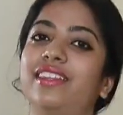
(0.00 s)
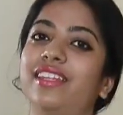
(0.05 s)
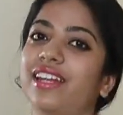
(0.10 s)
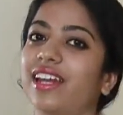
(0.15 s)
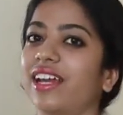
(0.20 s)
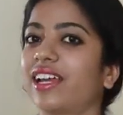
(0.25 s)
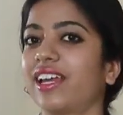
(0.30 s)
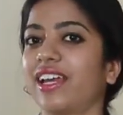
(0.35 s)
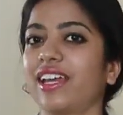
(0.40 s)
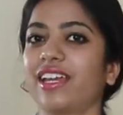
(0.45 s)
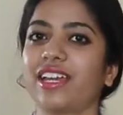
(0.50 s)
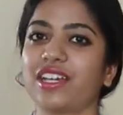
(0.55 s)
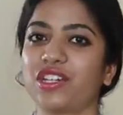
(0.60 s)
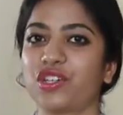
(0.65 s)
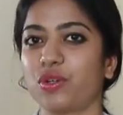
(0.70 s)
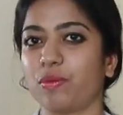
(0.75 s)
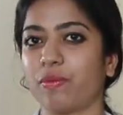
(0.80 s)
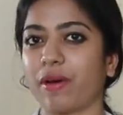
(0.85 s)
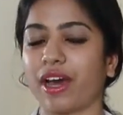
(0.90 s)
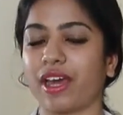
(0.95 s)
How
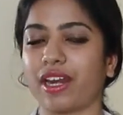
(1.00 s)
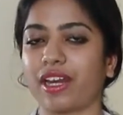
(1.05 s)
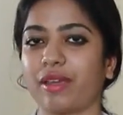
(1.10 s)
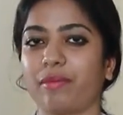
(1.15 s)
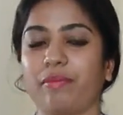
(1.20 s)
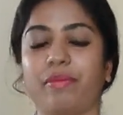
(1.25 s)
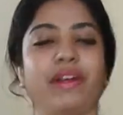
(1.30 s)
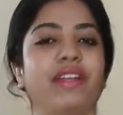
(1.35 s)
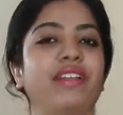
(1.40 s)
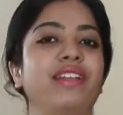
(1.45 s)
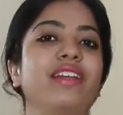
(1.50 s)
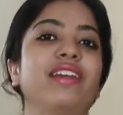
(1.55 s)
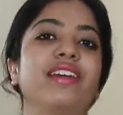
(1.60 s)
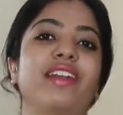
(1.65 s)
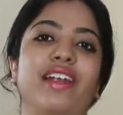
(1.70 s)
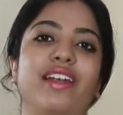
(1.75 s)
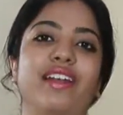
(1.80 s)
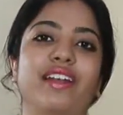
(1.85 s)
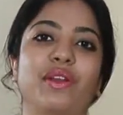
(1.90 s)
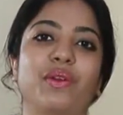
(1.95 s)
often should you
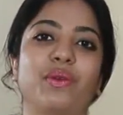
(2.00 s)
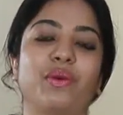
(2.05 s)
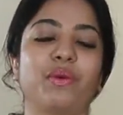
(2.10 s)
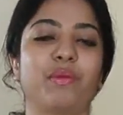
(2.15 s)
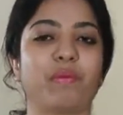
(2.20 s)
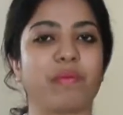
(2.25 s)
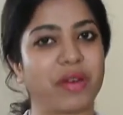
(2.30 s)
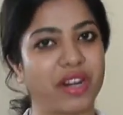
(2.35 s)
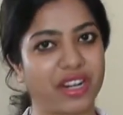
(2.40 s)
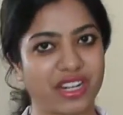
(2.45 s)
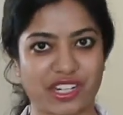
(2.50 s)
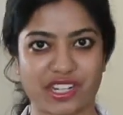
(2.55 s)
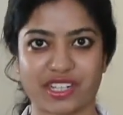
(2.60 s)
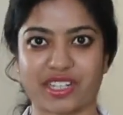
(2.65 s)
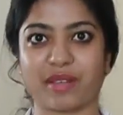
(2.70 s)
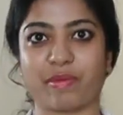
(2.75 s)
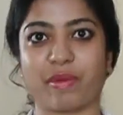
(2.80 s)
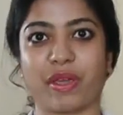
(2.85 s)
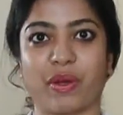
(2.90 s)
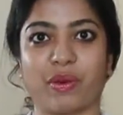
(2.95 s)
check the breathing
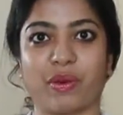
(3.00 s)
rate?